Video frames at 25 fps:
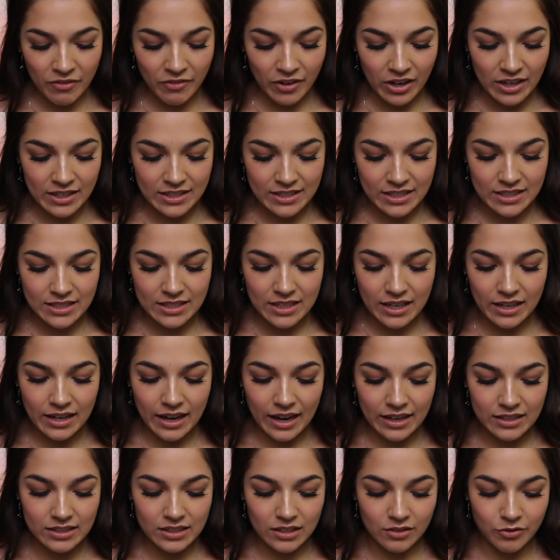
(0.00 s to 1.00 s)
be very
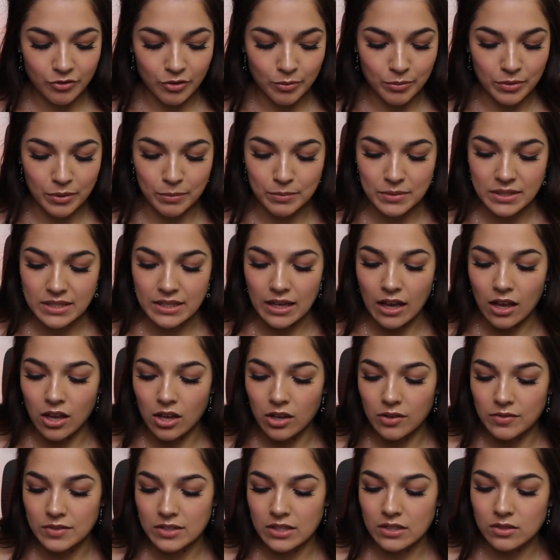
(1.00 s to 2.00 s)
disconnected from
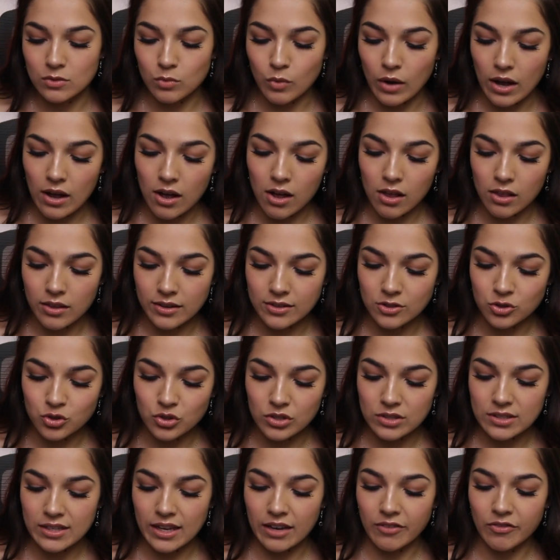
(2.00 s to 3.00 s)
themselves as well, as
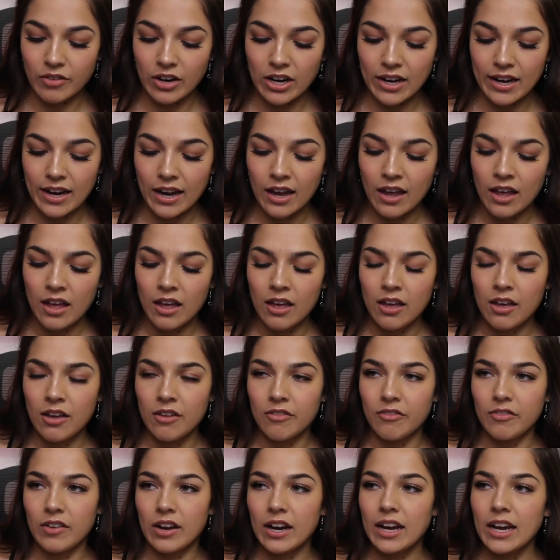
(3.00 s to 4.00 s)
just like very,
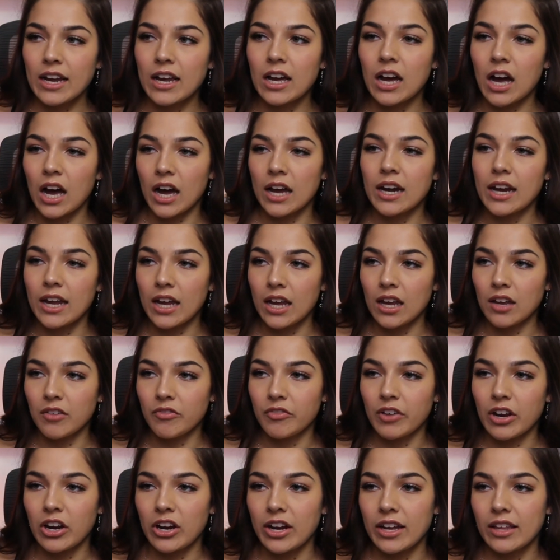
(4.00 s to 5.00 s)
very cutting,
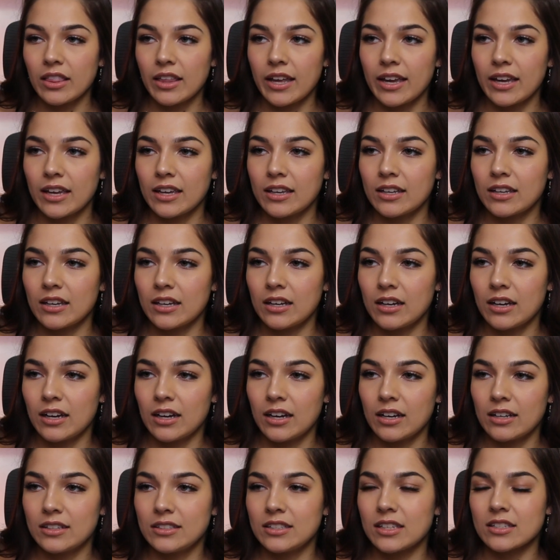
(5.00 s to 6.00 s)
very like
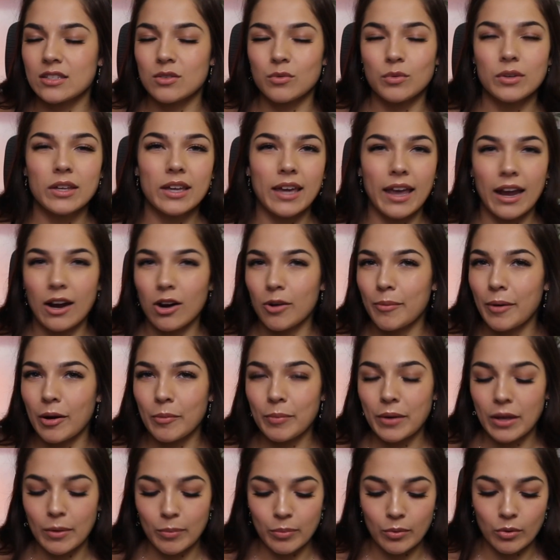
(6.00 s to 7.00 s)
doesn't really care
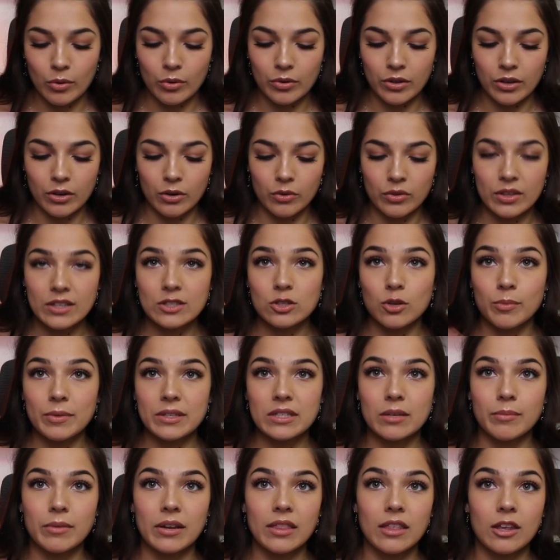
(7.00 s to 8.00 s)
about people. You know, this could be
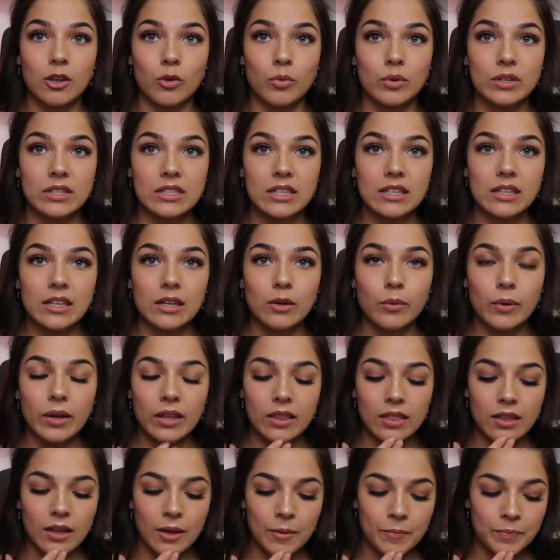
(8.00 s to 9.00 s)
somebody that you were dealing
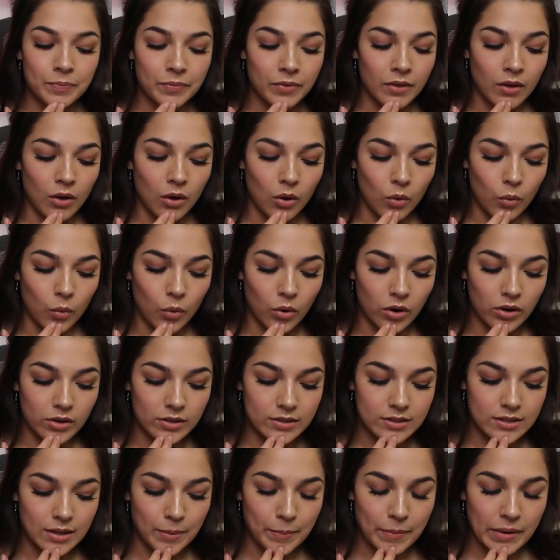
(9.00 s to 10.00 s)
with, or
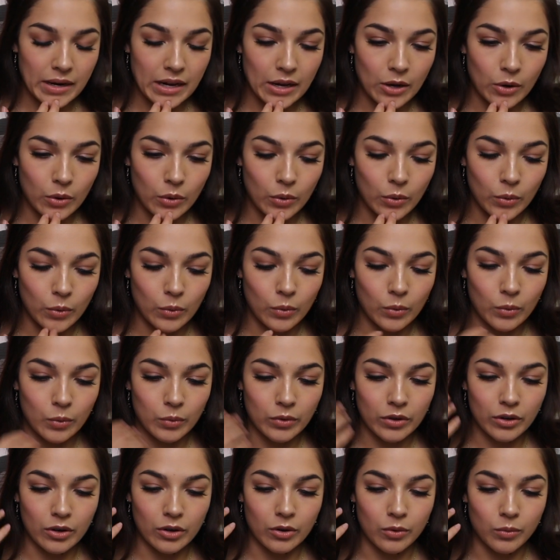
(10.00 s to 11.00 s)
somebody
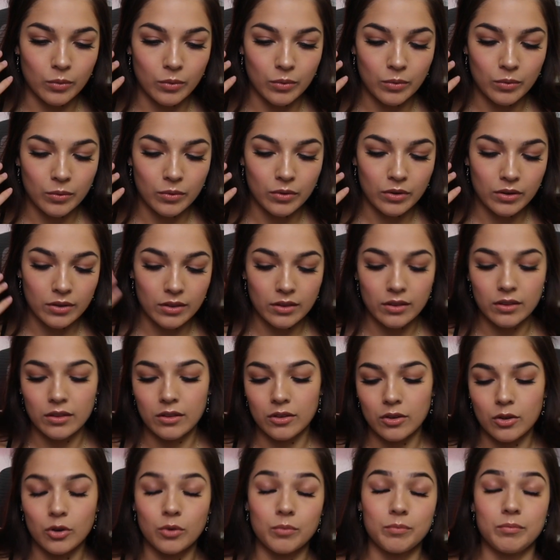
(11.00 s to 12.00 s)
who, you know,
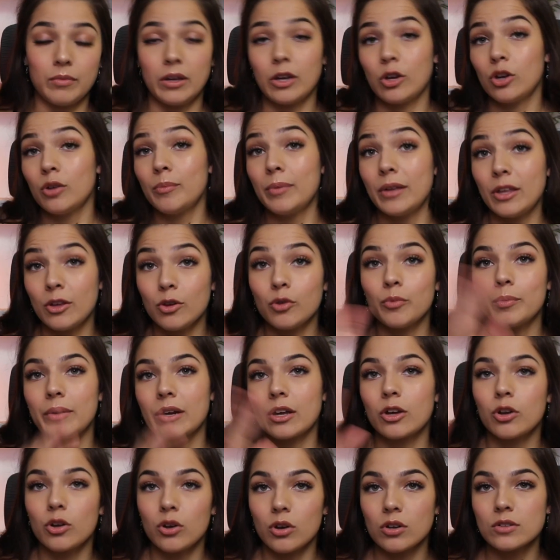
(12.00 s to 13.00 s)
it could be you, but
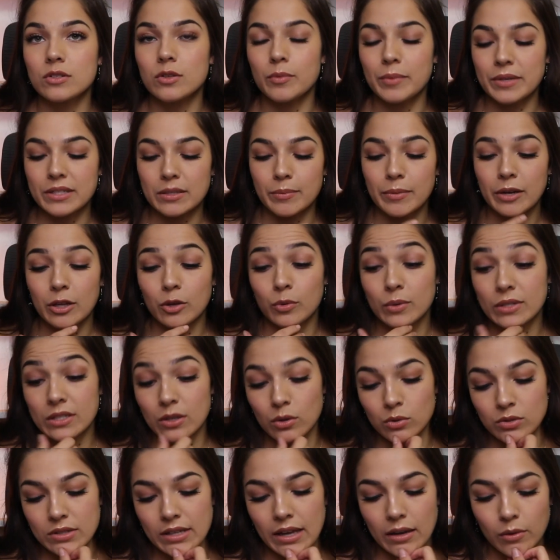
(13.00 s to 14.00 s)
it could also be somebody you
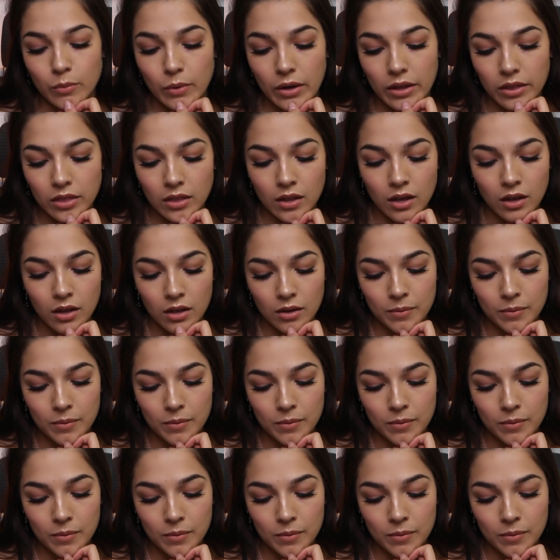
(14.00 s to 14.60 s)
associate with.